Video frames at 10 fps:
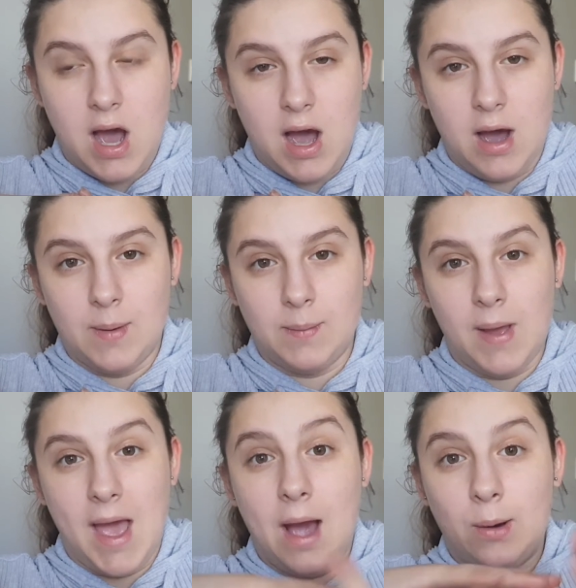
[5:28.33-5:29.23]

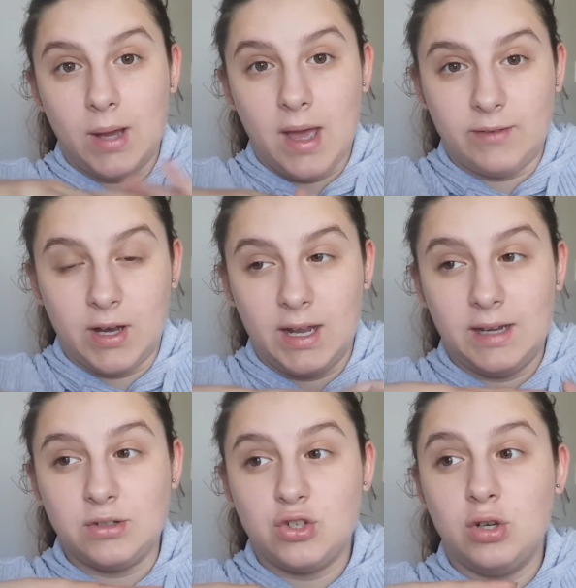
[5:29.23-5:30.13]
However,
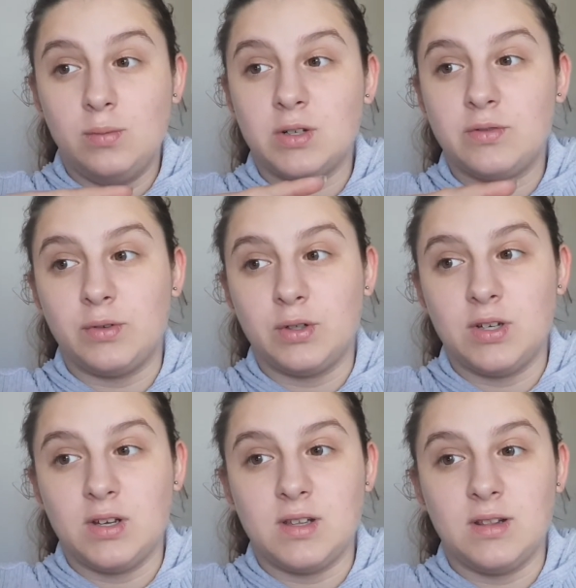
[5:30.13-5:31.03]
eating too much
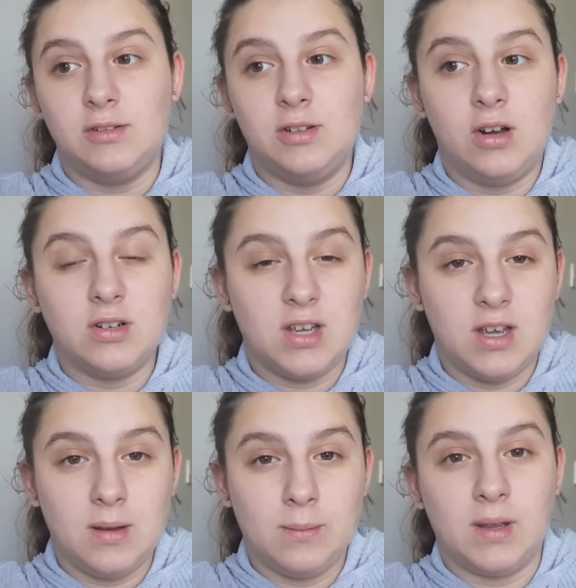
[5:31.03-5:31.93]
fructose in the long
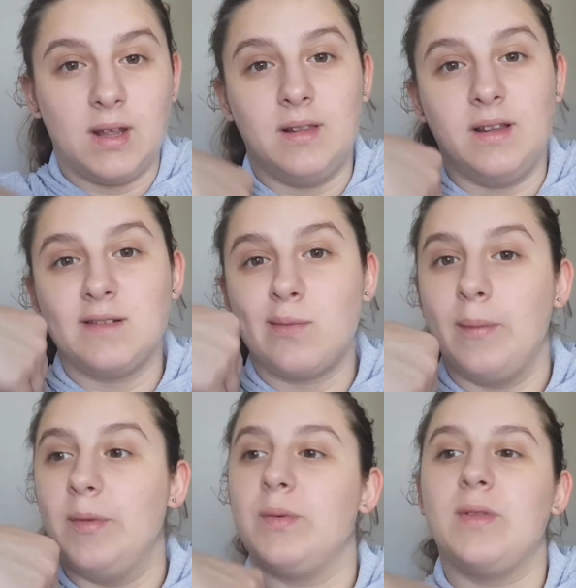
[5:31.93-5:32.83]
term can lead to
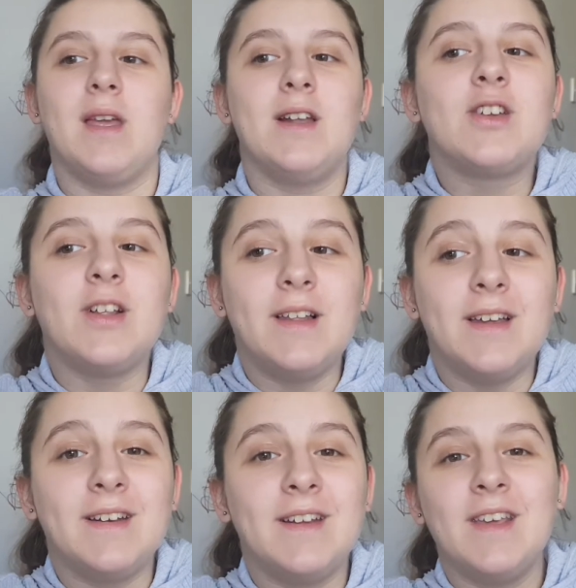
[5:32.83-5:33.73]
problems with
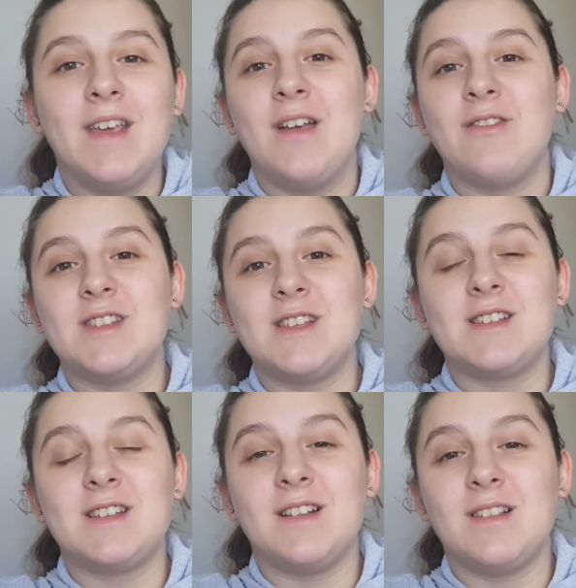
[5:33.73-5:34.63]
insulin
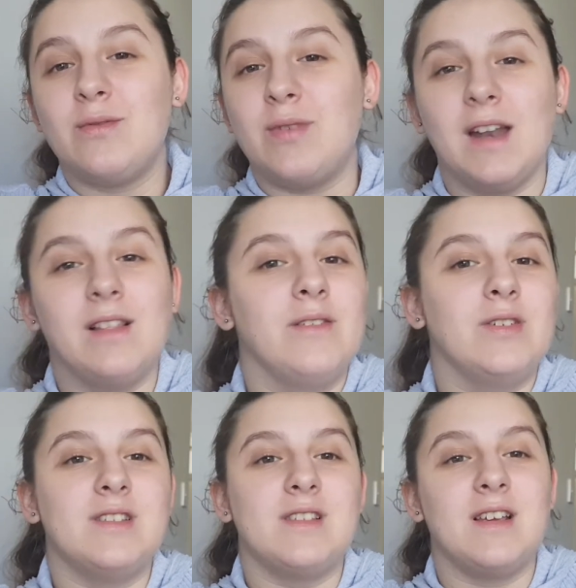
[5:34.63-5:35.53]
resistance, fatty liver
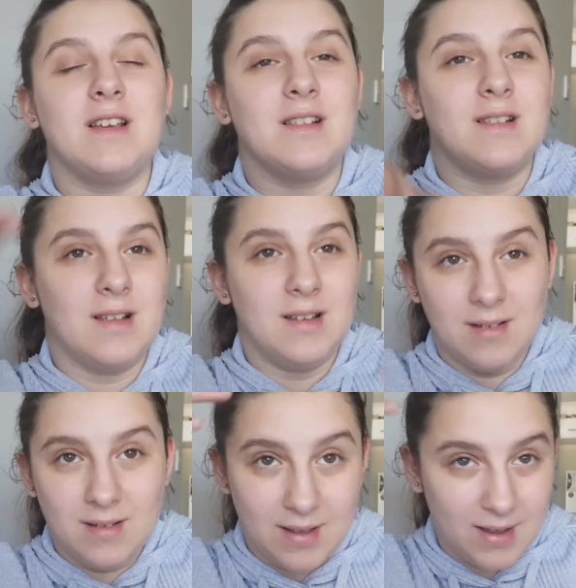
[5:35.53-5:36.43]
disease,
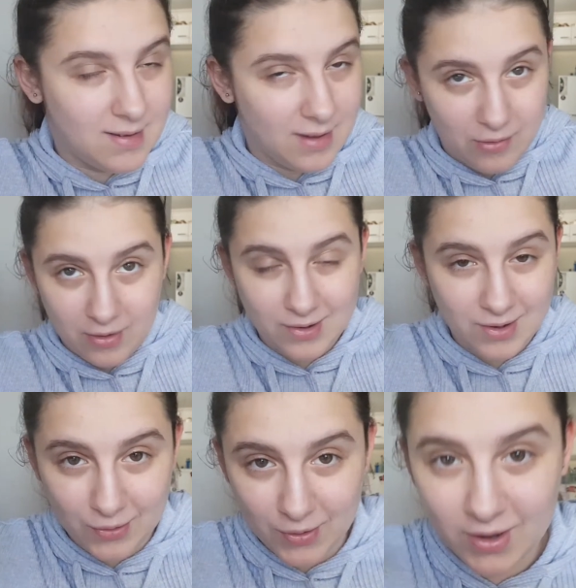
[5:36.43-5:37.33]
etc.,
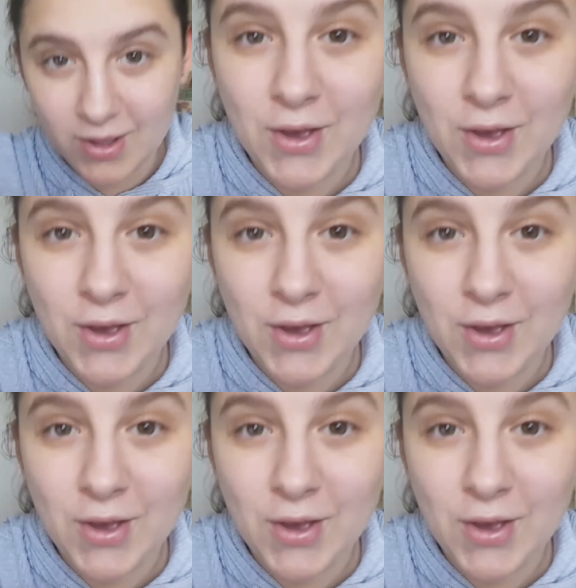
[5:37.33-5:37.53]
etc.